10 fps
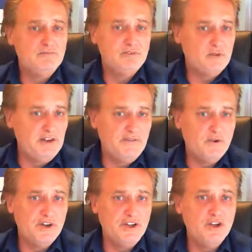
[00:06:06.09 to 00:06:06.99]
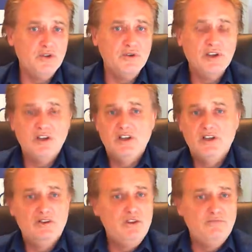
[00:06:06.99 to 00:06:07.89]
24 to you,
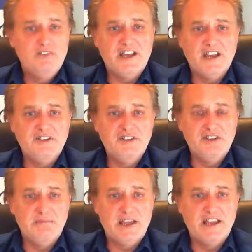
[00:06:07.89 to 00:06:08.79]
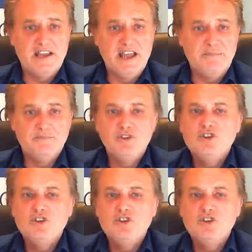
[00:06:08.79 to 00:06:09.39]
that goes into your bank account.